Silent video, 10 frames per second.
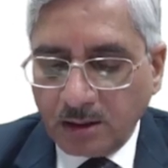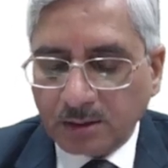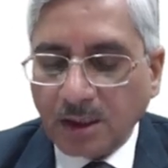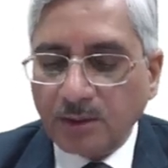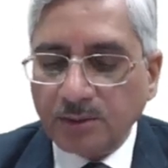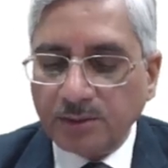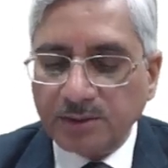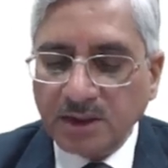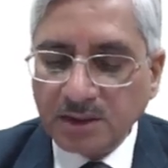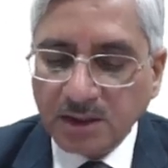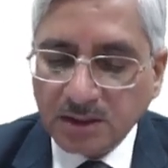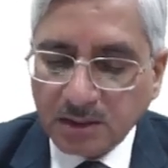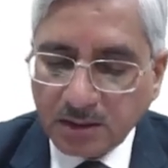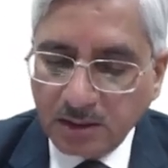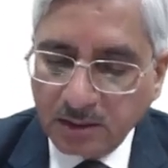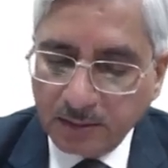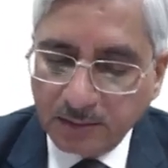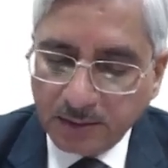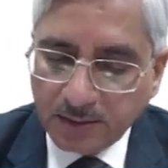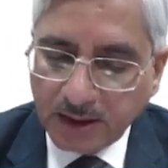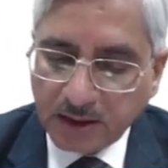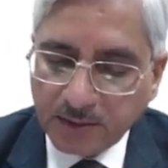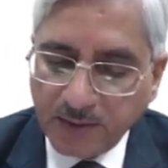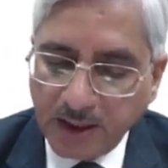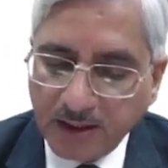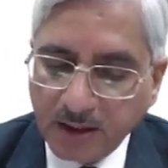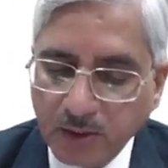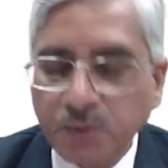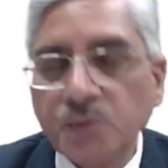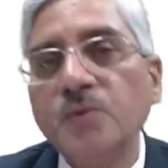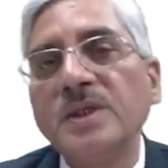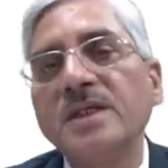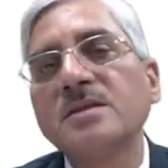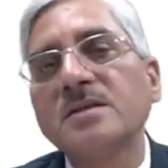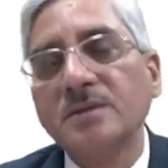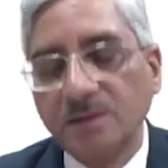Now this is satisfied in two ways.